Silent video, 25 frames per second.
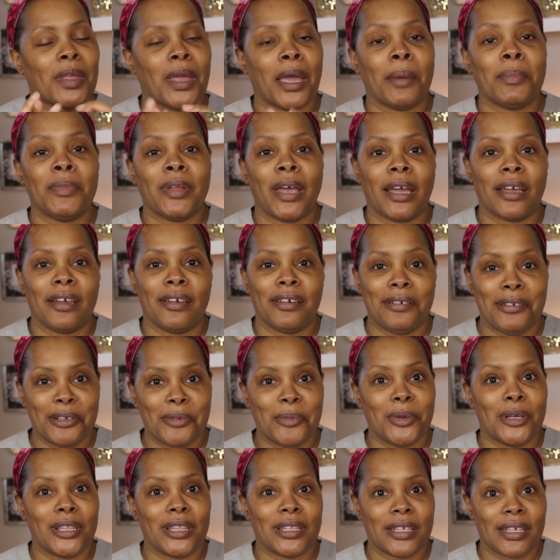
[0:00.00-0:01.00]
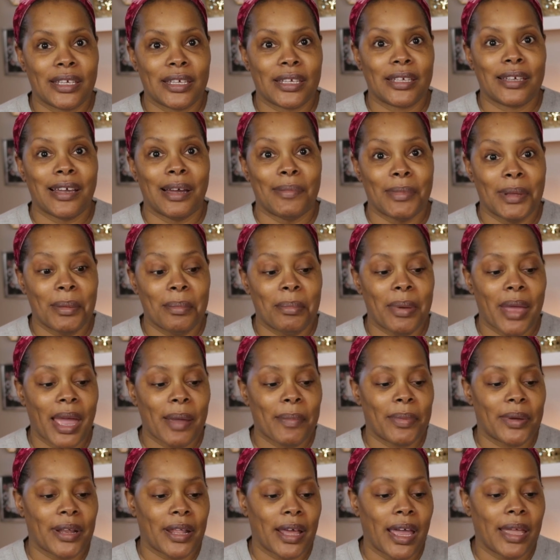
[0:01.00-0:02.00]
I'm not good with coming
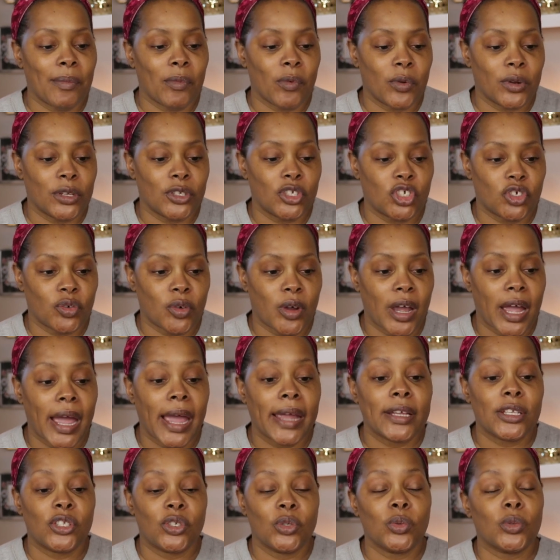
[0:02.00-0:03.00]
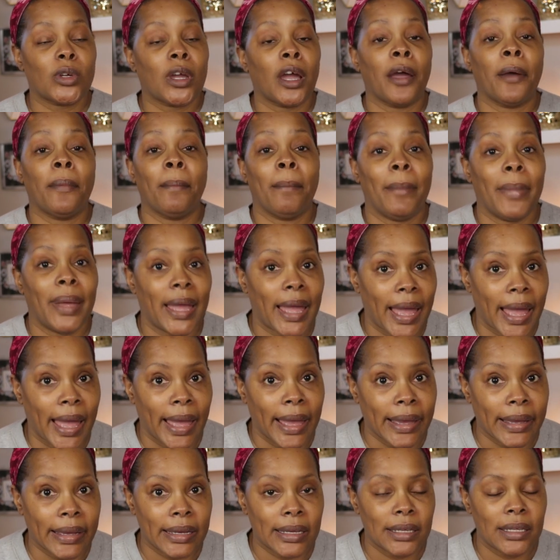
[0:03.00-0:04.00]
back, but I'm going to try to come
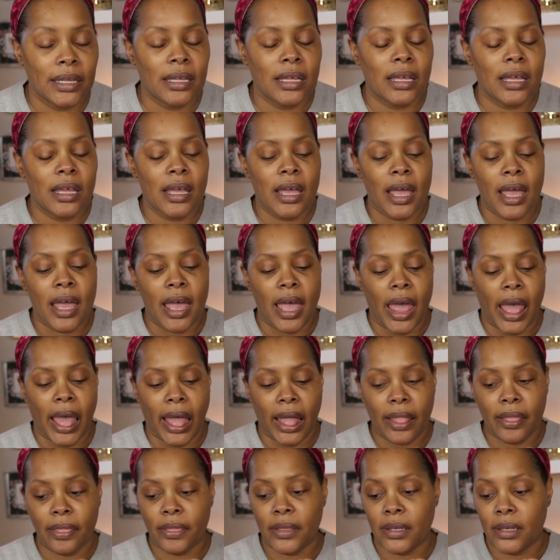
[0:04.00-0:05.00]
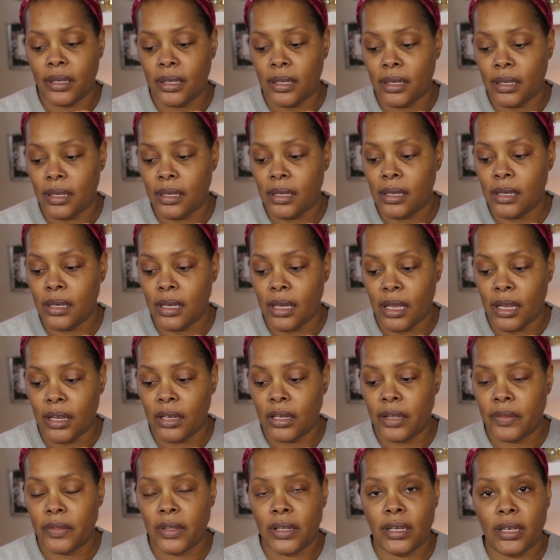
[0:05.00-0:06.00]
back at the
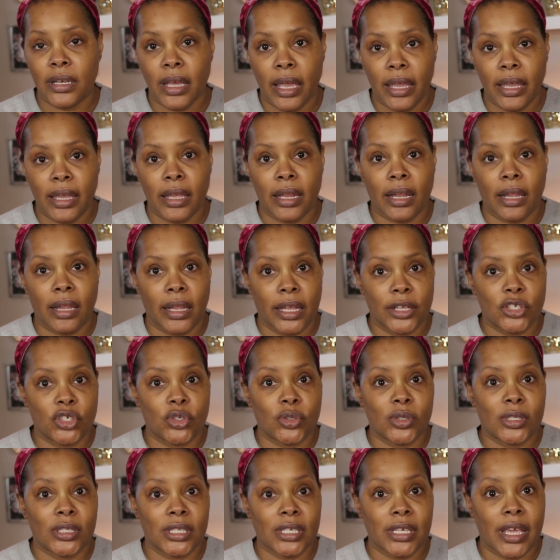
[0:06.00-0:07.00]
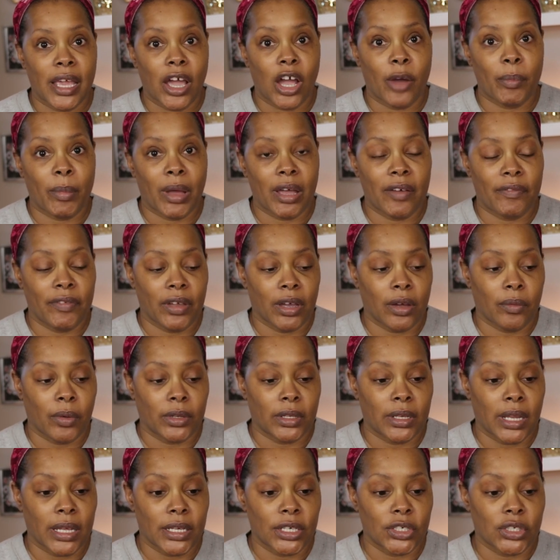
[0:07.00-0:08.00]
end of the day and let you see how my
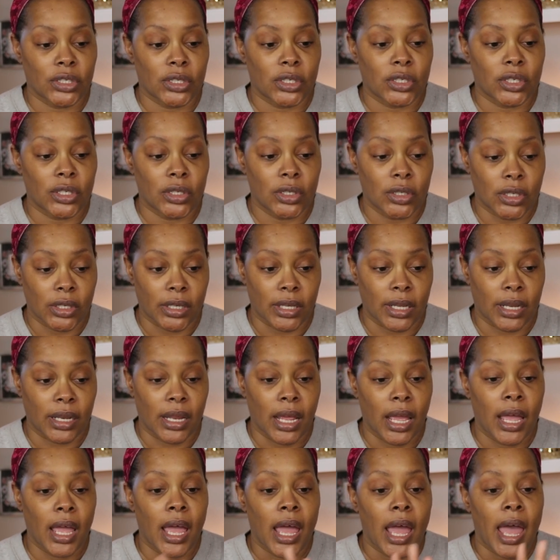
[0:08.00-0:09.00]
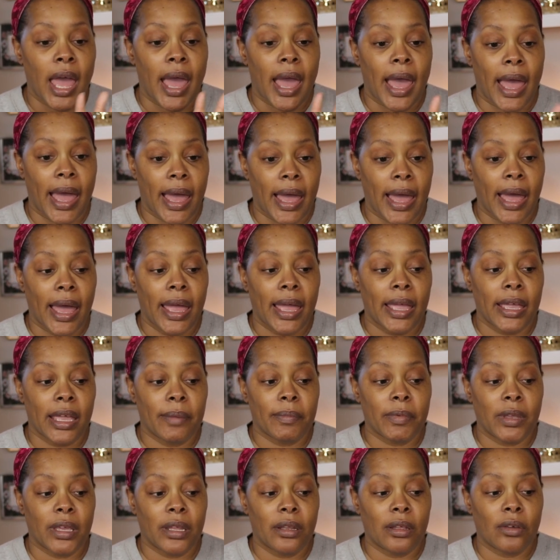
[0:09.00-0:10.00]
foundation is looking. I
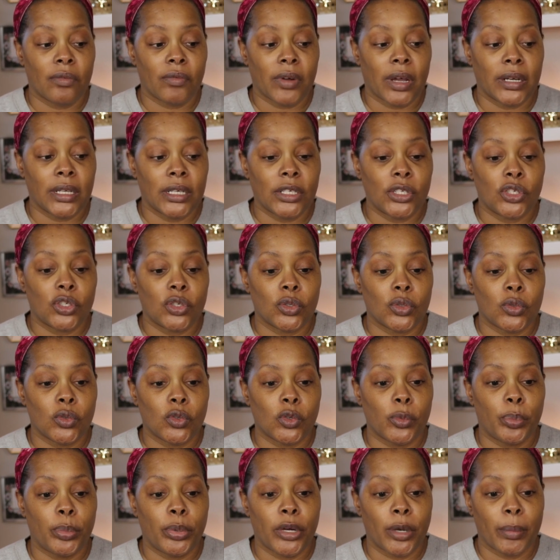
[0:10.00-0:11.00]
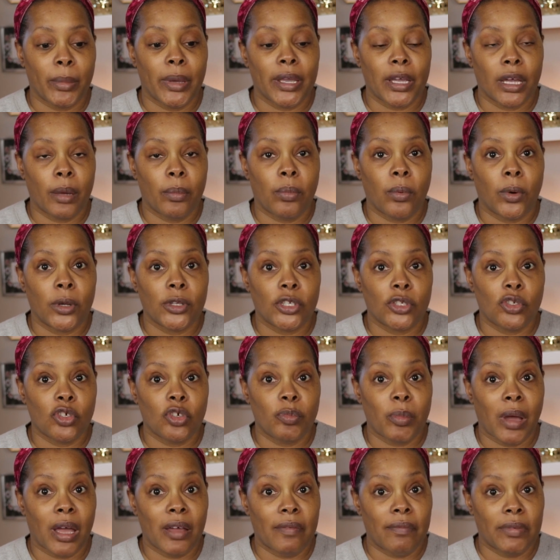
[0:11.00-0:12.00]
am getting ready to put makeup on to do
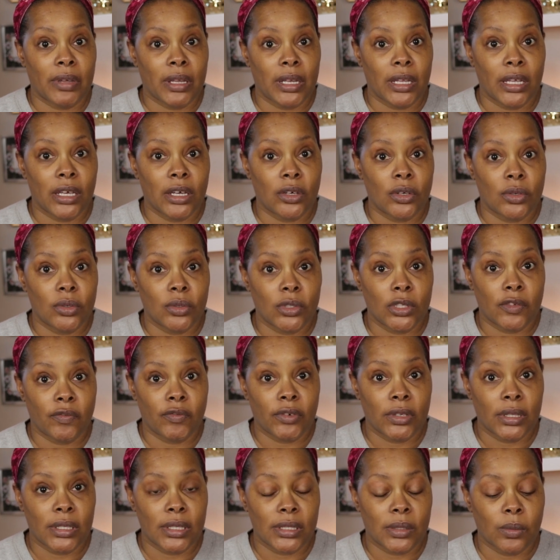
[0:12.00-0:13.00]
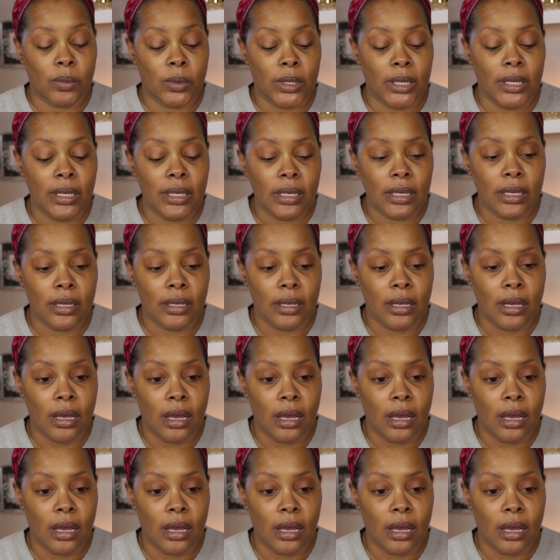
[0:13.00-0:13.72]
my videos for this week.